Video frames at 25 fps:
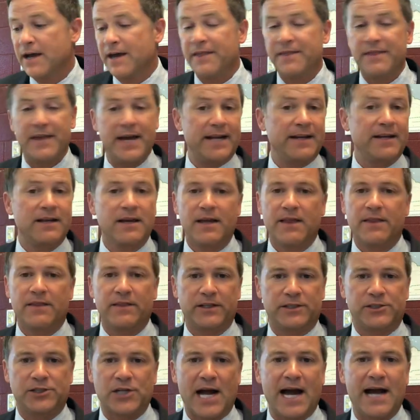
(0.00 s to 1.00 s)
that
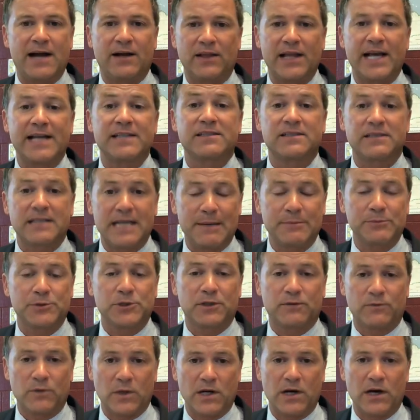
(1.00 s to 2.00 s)
the child has a temperature
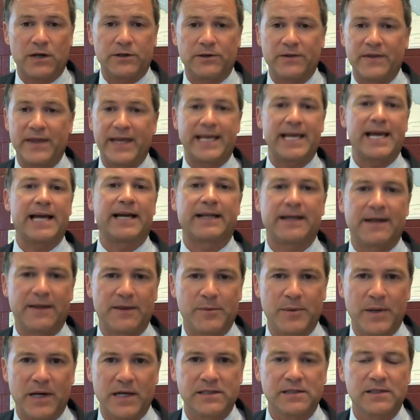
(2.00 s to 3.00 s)
of 100, they can't get on the
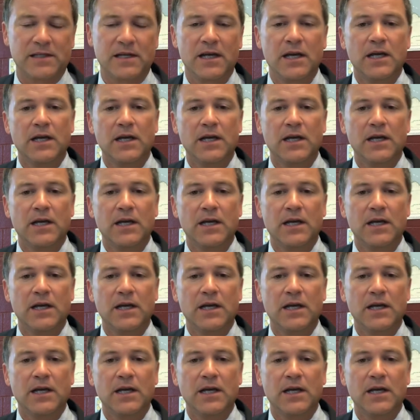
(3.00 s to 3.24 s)
bus.